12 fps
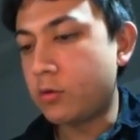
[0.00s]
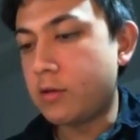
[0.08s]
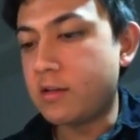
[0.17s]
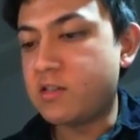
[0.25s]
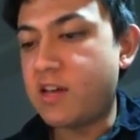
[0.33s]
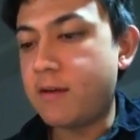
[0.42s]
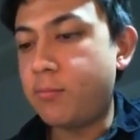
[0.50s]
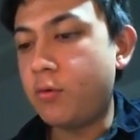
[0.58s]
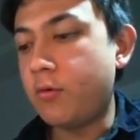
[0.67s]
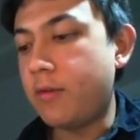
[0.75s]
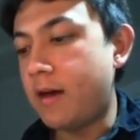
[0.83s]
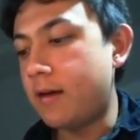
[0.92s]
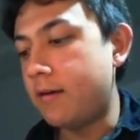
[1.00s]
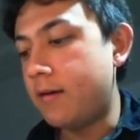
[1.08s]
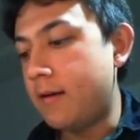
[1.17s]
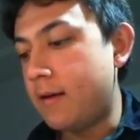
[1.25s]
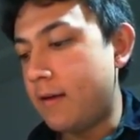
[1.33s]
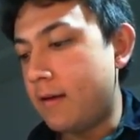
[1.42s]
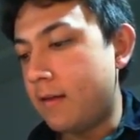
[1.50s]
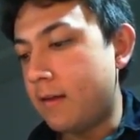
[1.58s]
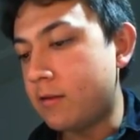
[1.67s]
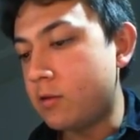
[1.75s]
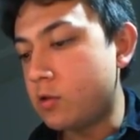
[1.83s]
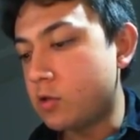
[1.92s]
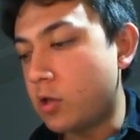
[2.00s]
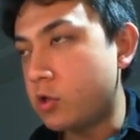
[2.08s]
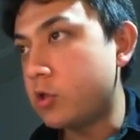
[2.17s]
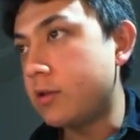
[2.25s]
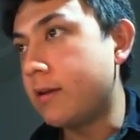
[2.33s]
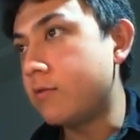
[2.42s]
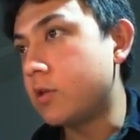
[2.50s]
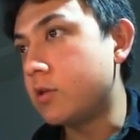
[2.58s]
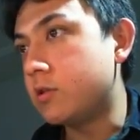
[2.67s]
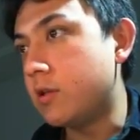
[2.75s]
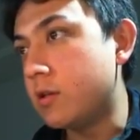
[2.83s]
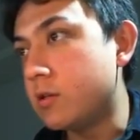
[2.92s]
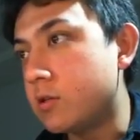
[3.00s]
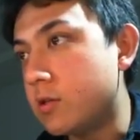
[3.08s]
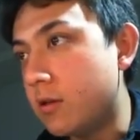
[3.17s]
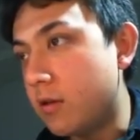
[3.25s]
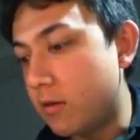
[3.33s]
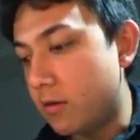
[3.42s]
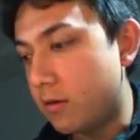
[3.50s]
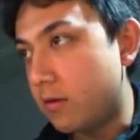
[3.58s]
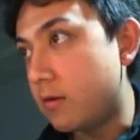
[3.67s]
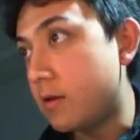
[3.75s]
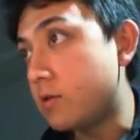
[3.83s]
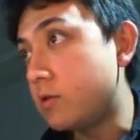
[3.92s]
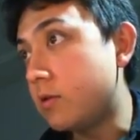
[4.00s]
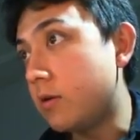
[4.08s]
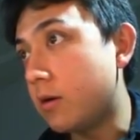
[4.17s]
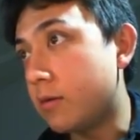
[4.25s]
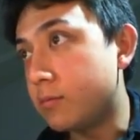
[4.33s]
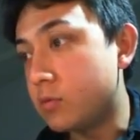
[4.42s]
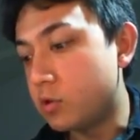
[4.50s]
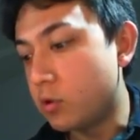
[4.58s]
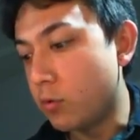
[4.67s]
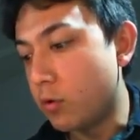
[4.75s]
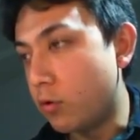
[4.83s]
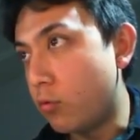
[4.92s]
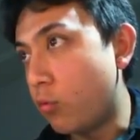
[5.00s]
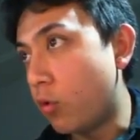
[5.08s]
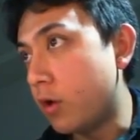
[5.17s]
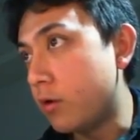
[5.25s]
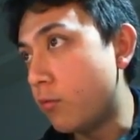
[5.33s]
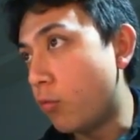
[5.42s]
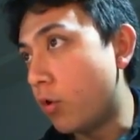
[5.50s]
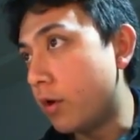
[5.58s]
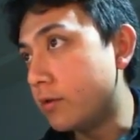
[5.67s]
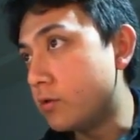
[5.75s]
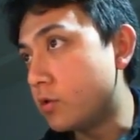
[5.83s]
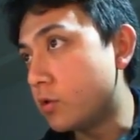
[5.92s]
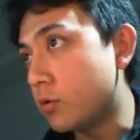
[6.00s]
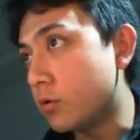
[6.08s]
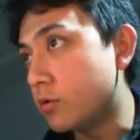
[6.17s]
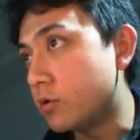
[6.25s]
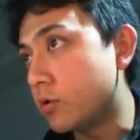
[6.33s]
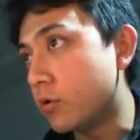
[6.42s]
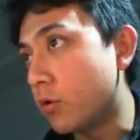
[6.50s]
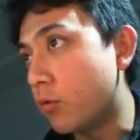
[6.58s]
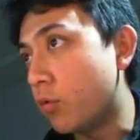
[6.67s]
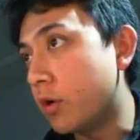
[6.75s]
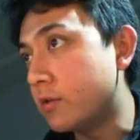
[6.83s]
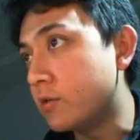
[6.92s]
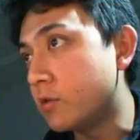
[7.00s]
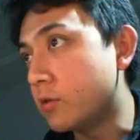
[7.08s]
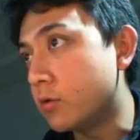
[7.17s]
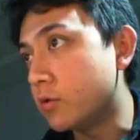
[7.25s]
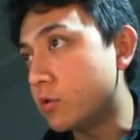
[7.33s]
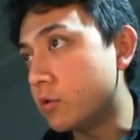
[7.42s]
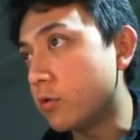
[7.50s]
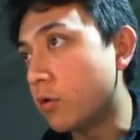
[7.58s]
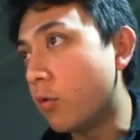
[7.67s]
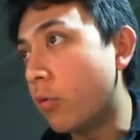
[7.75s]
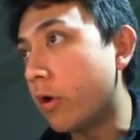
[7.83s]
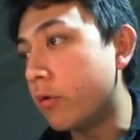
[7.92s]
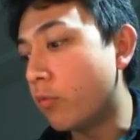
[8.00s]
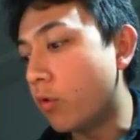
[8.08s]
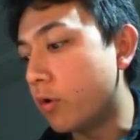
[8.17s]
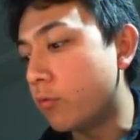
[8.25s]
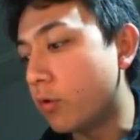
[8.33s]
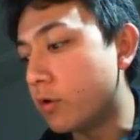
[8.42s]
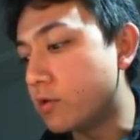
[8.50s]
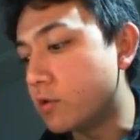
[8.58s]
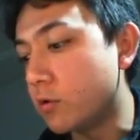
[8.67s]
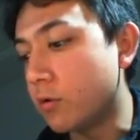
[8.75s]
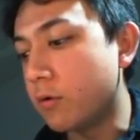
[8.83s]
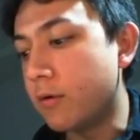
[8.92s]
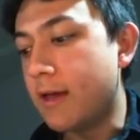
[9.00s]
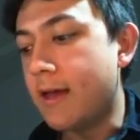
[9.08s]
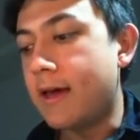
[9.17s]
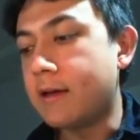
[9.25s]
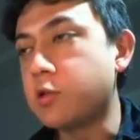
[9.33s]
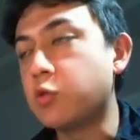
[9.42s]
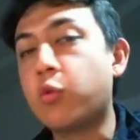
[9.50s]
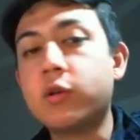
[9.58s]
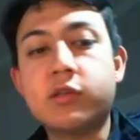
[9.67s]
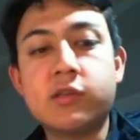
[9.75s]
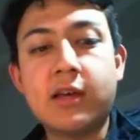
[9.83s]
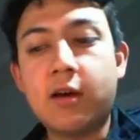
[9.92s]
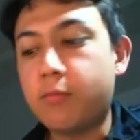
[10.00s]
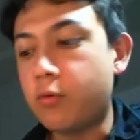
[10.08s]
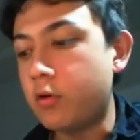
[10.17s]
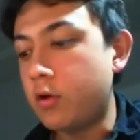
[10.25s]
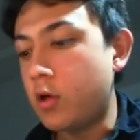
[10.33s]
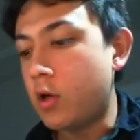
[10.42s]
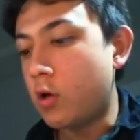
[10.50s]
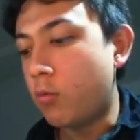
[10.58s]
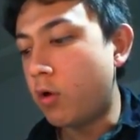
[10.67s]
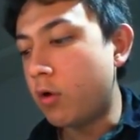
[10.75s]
So the example that the discussion gives us is this 0, 1, 1, 0, 0, 1, 0, 0, 1, 1, 1, 0. It's just, what is this output?